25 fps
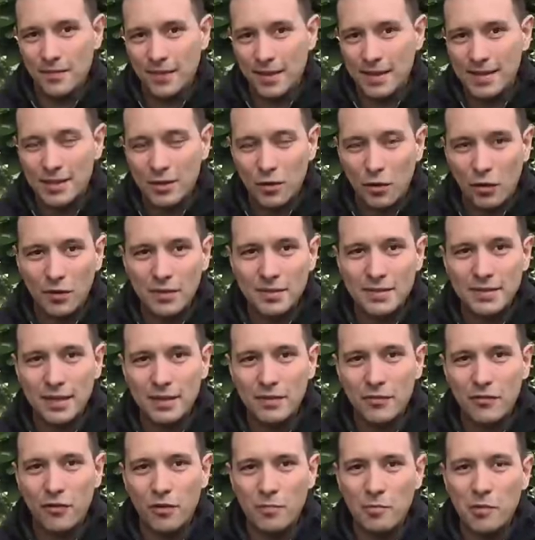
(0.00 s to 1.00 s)
its
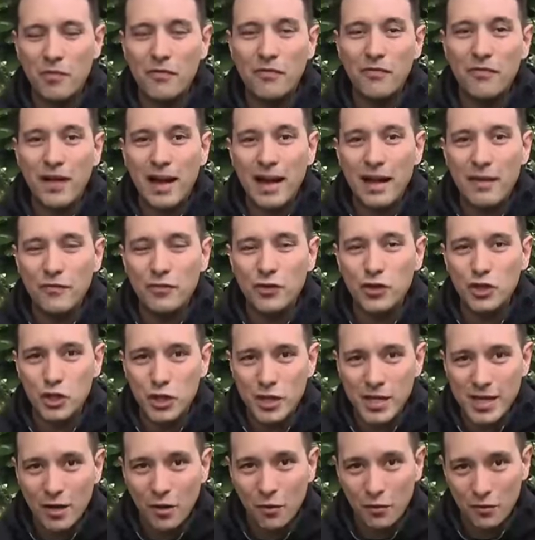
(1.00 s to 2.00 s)
content from a five
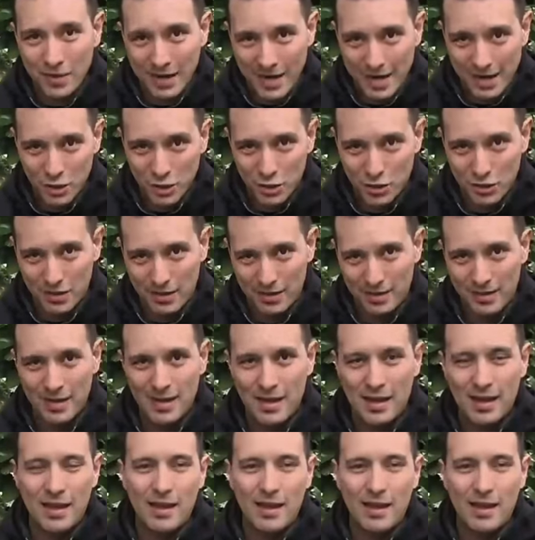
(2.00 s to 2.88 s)
G connection